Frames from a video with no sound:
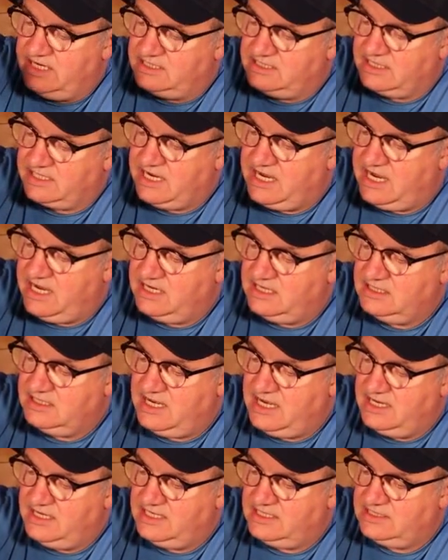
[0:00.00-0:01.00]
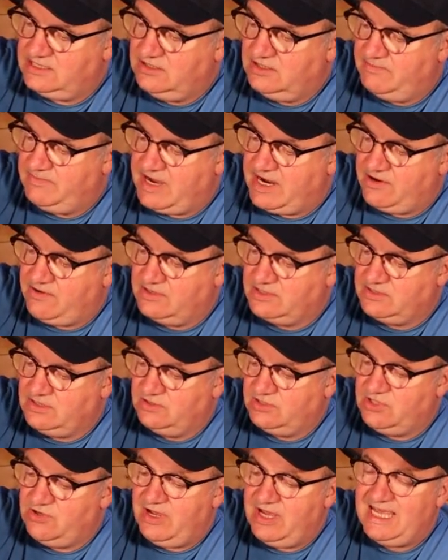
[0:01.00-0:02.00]
Yes, I can. And let's do the back one as
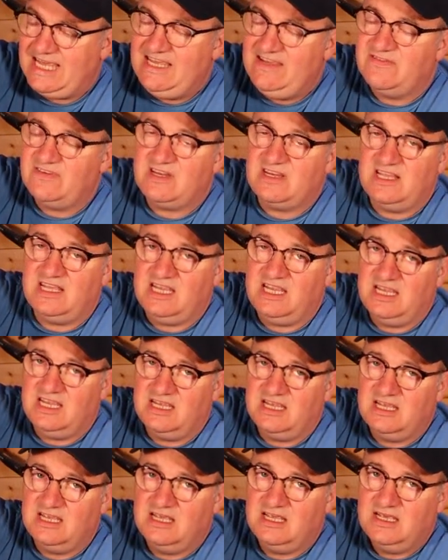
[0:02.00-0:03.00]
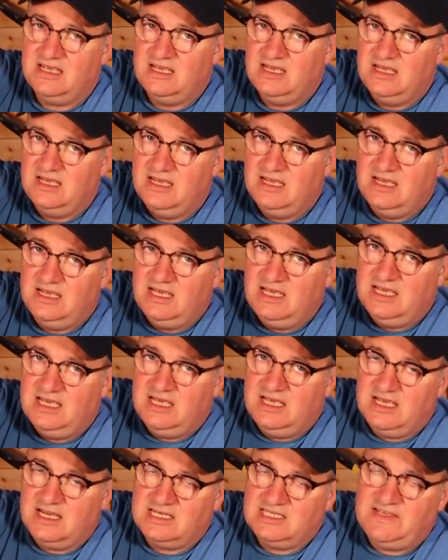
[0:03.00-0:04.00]
well. Do it evenly.
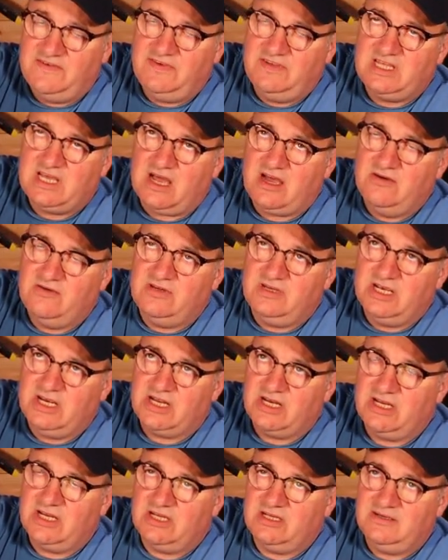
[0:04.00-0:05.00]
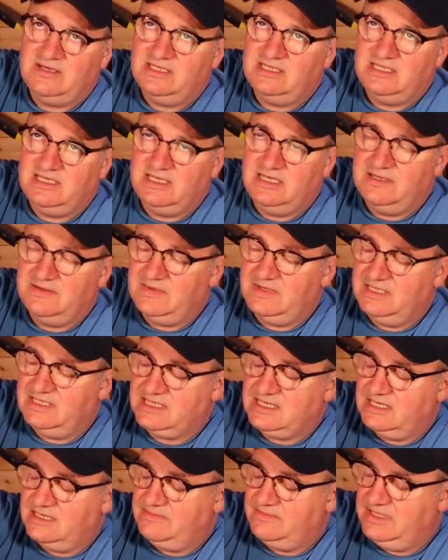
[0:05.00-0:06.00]
Because if you don't, you're gonna it's,
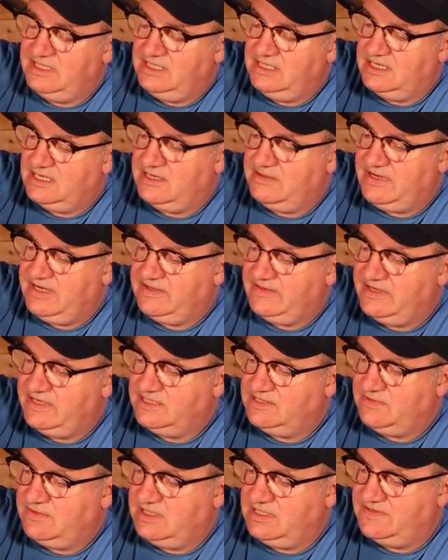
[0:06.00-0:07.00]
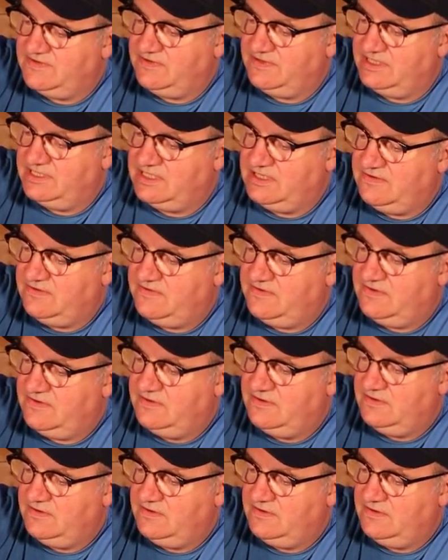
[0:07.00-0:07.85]
it's gonna be you're gonna make things worse for yourself.